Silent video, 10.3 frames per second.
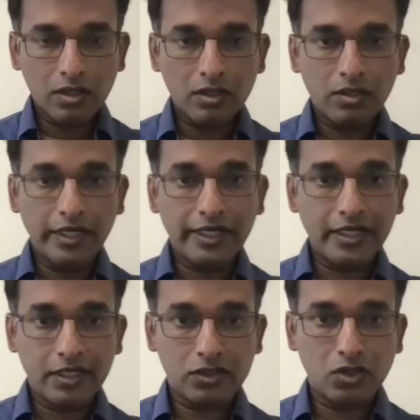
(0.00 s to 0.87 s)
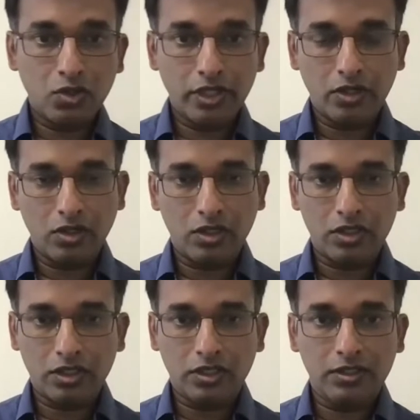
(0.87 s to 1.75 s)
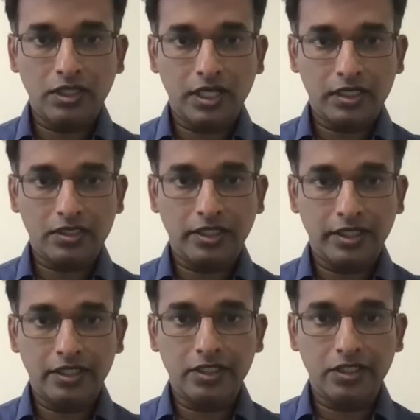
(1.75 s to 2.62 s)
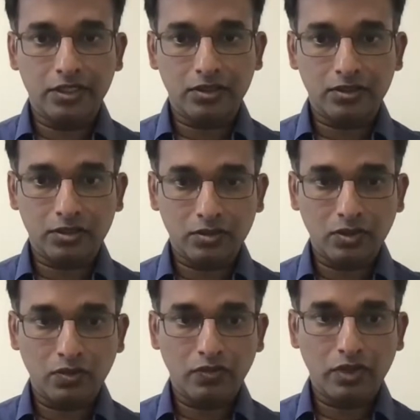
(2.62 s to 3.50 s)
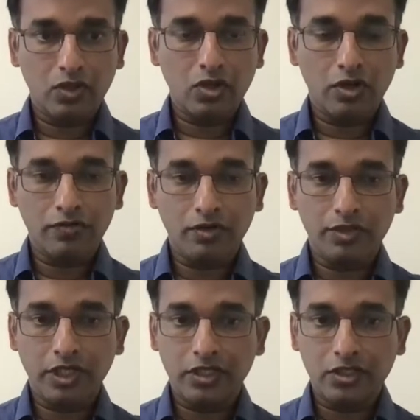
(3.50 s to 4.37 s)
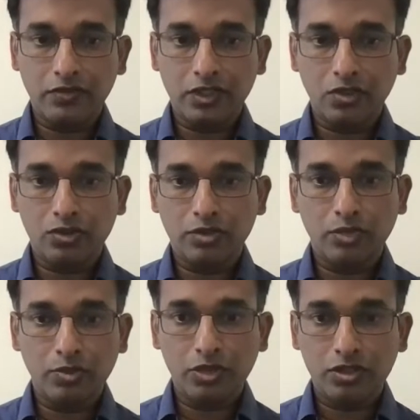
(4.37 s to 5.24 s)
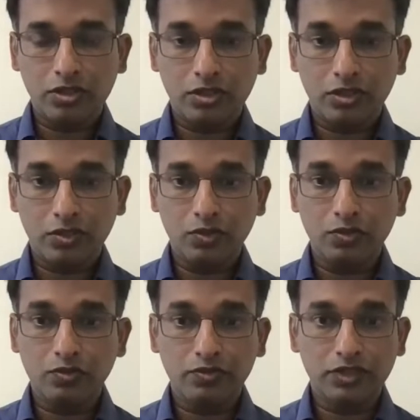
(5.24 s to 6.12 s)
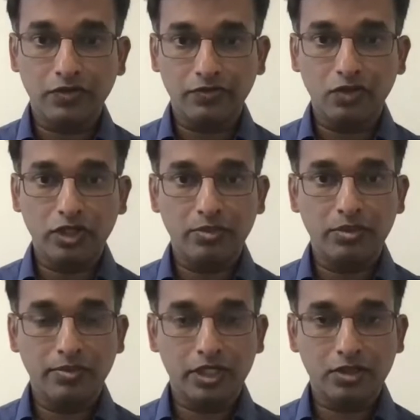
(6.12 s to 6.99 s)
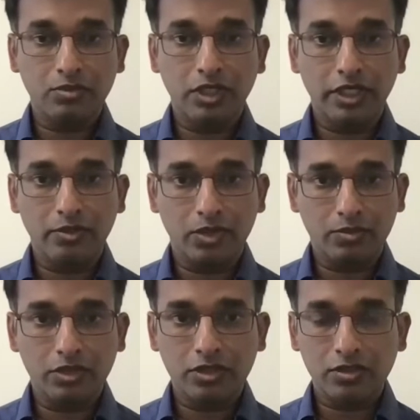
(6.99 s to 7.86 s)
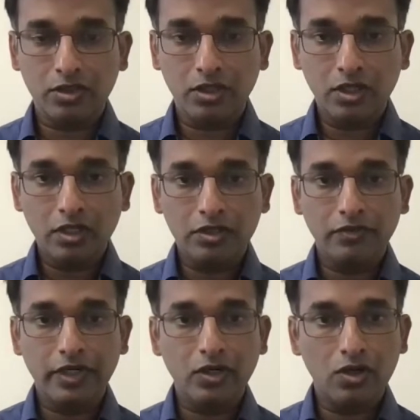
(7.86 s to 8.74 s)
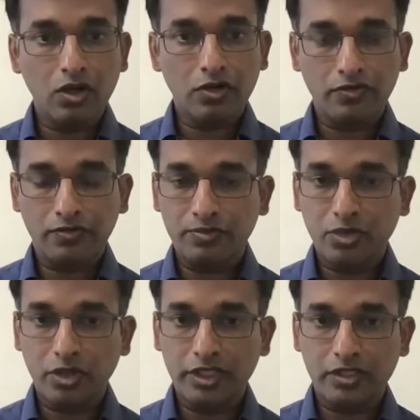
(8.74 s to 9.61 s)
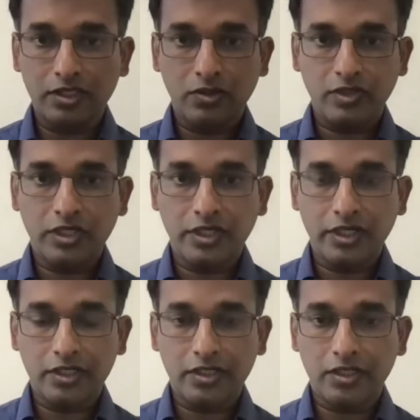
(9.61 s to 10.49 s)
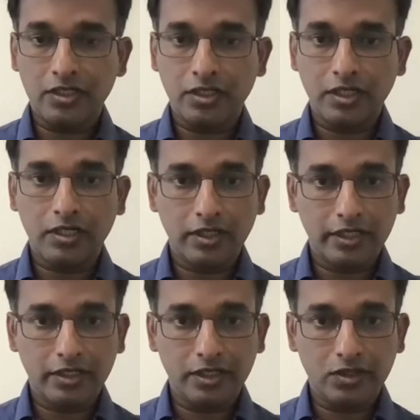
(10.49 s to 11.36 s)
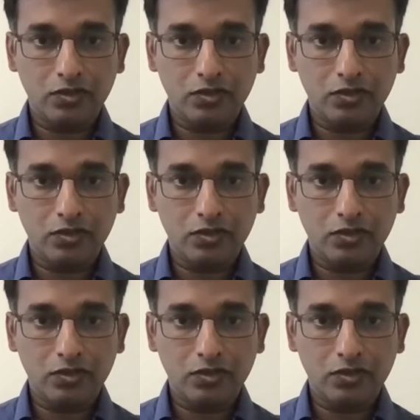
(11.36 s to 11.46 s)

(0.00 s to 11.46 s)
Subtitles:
LinkedIn has grown a lot in the last 18 years. We have gone from 37,000 members to 740 plus million members. There were a lot of projects that were created at LinkedIn to